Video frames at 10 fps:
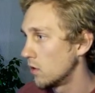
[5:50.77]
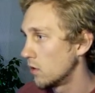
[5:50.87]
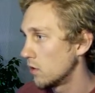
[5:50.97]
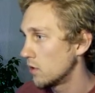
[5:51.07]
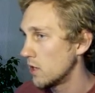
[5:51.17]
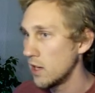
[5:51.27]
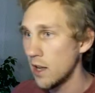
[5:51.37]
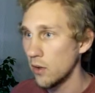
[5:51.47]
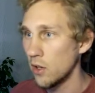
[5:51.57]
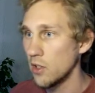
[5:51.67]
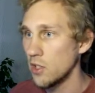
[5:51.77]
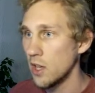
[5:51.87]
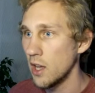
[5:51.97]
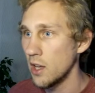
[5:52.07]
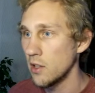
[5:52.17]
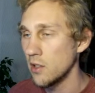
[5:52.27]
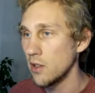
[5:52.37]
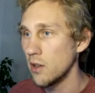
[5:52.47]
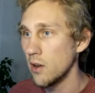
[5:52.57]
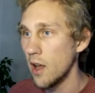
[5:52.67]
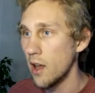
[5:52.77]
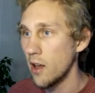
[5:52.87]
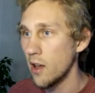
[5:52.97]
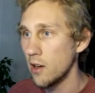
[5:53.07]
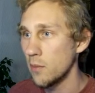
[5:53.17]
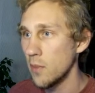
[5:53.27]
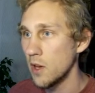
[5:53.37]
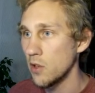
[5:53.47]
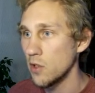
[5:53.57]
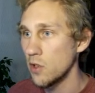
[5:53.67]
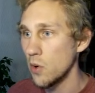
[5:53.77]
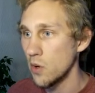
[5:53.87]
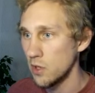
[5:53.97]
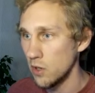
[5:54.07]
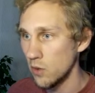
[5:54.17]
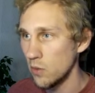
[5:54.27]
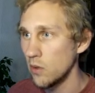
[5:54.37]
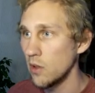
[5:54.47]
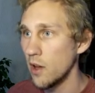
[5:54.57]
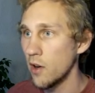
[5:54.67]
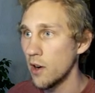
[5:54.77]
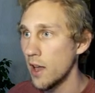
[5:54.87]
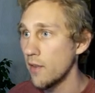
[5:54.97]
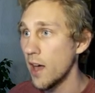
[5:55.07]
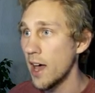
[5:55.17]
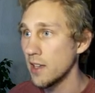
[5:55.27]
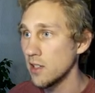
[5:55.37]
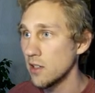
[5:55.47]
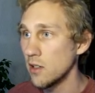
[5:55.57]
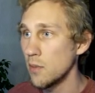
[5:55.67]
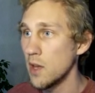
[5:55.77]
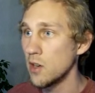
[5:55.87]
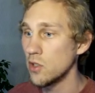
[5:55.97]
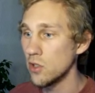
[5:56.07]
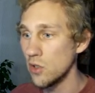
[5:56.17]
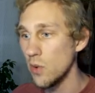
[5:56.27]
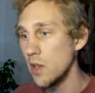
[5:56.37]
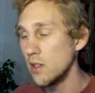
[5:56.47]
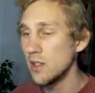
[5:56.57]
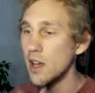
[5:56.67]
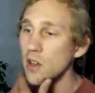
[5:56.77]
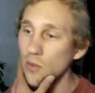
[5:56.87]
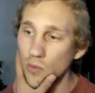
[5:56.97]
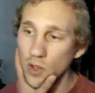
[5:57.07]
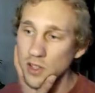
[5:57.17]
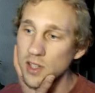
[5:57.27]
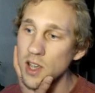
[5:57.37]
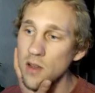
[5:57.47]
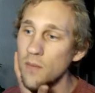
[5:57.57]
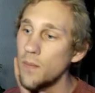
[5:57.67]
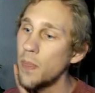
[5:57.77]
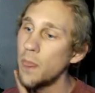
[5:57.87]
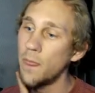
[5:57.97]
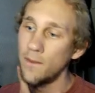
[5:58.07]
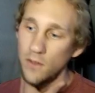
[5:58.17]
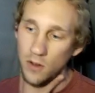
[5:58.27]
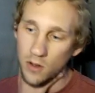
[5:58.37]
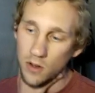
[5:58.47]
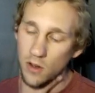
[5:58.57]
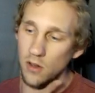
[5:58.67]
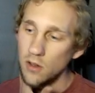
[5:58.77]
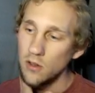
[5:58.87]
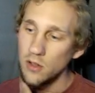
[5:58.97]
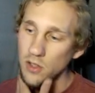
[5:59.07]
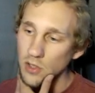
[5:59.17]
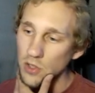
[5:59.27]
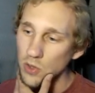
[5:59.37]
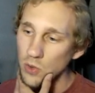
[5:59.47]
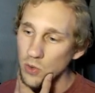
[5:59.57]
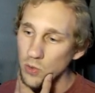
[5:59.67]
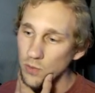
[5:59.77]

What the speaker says: staydown.js and add a manager? No, I don't. I already have access to the manager. So inside of the run state, let's go